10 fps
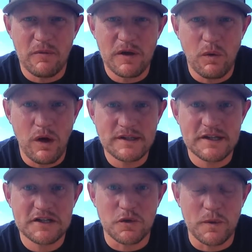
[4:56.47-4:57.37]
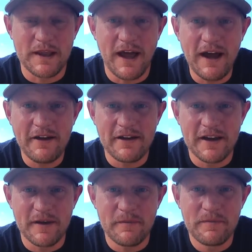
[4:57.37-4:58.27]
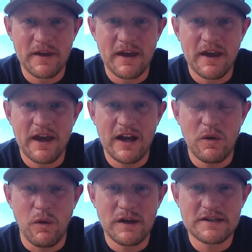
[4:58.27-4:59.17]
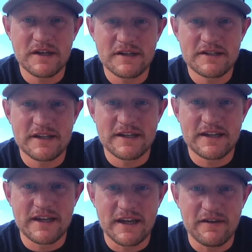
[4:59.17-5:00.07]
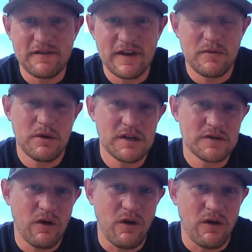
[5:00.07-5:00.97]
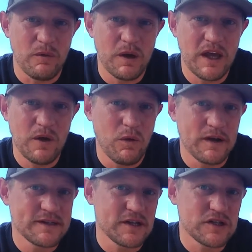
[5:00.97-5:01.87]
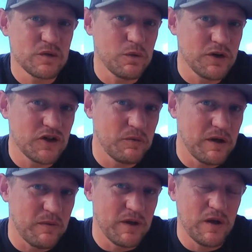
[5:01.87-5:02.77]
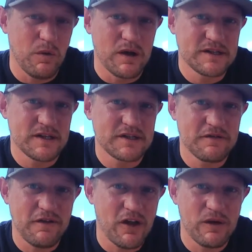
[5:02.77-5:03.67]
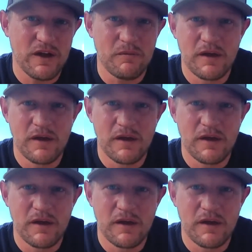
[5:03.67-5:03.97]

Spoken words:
He wants us to rely on him, and he wants us to give him his all. He wants us to worship him. He wants us to follow him.